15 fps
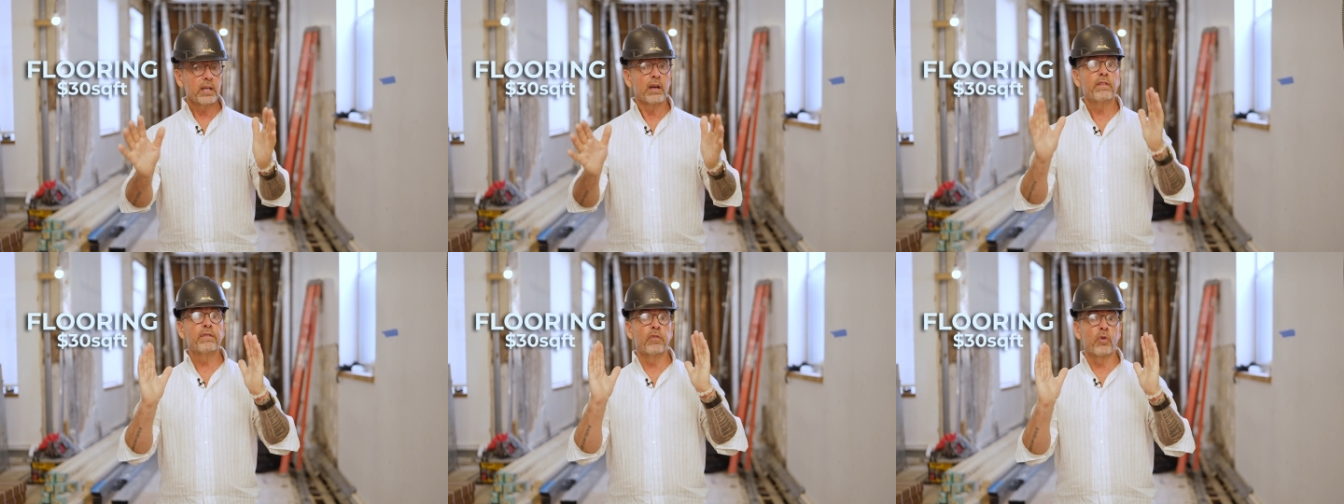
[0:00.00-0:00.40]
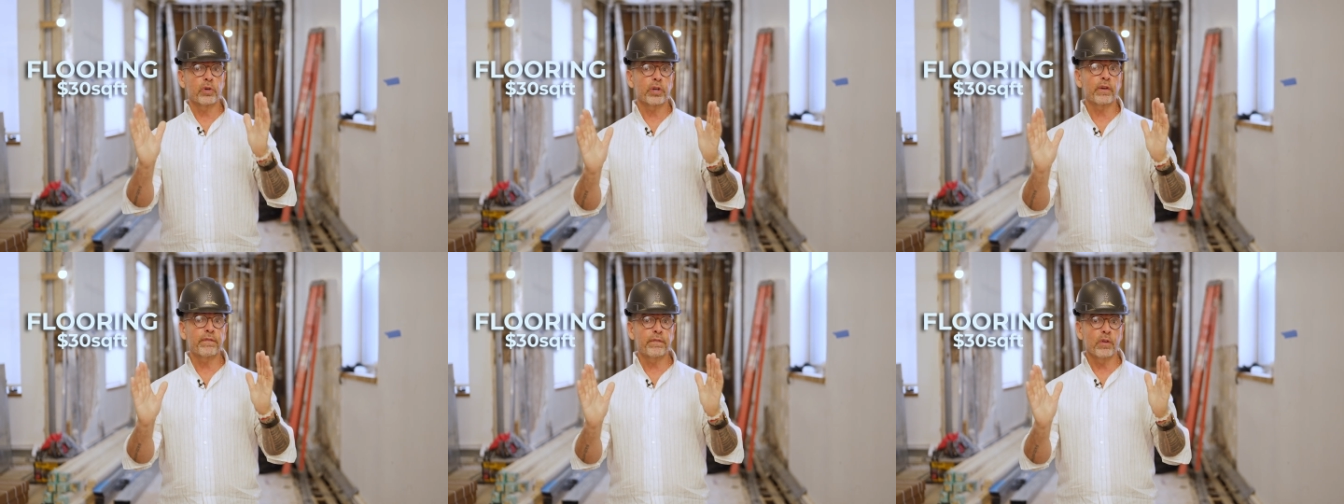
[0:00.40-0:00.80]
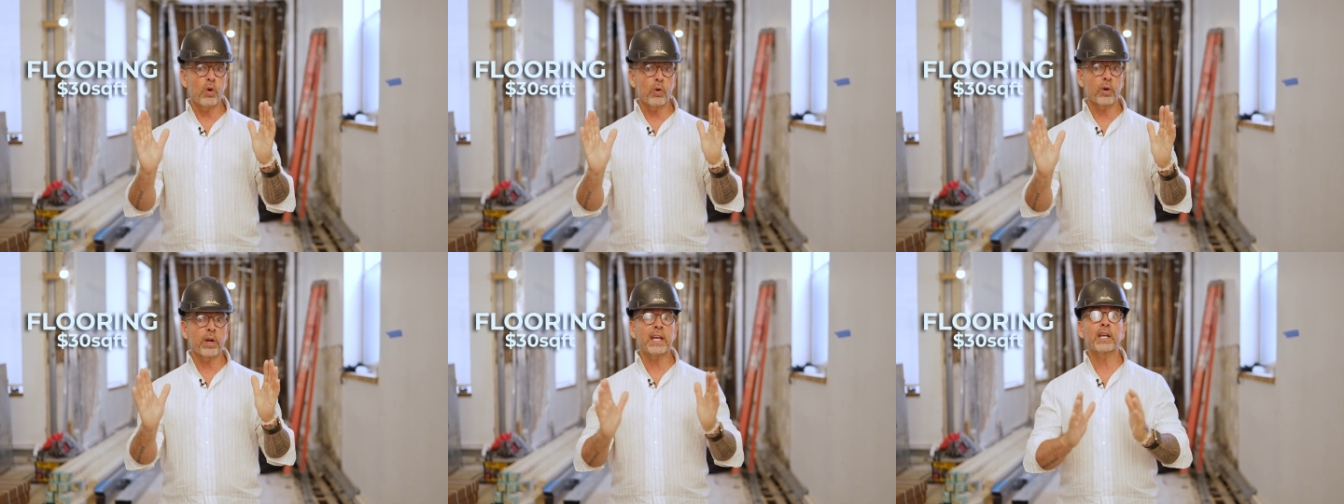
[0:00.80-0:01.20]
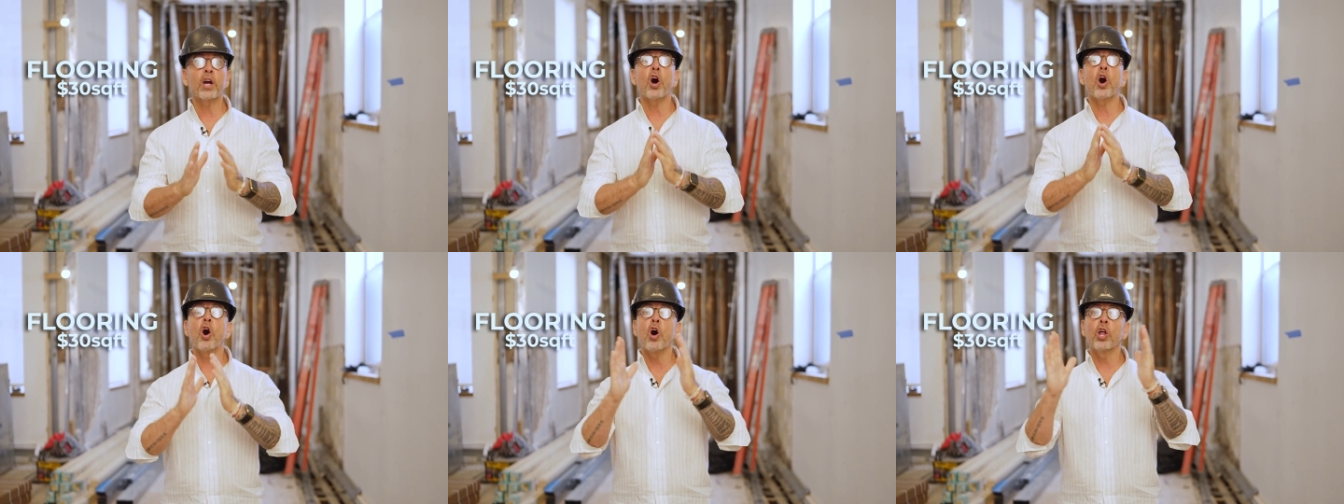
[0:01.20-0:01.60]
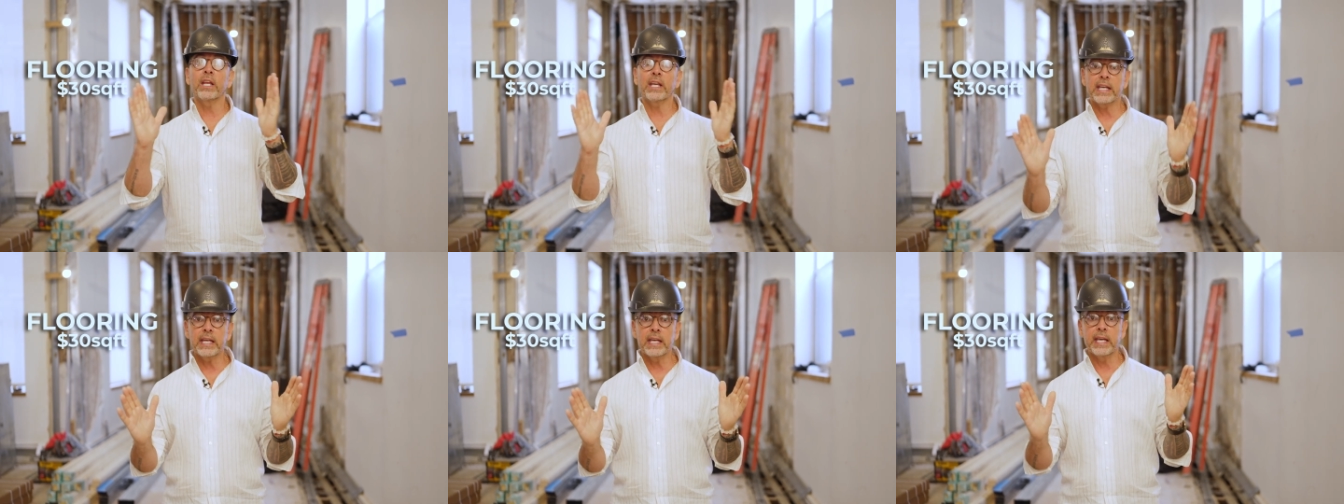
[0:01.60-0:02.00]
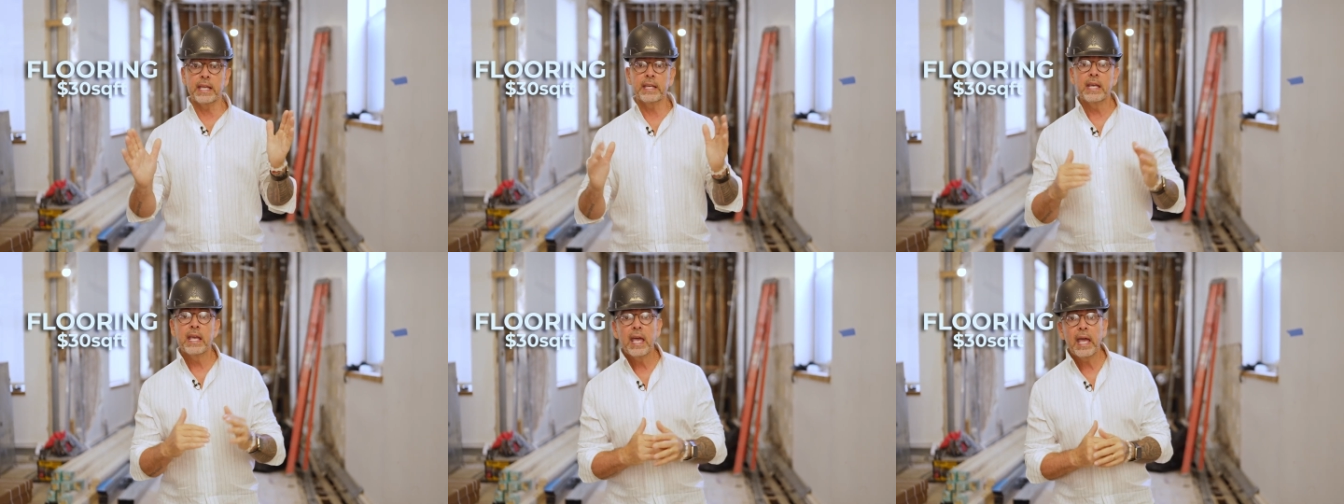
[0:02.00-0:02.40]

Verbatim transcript: for your flooring all in.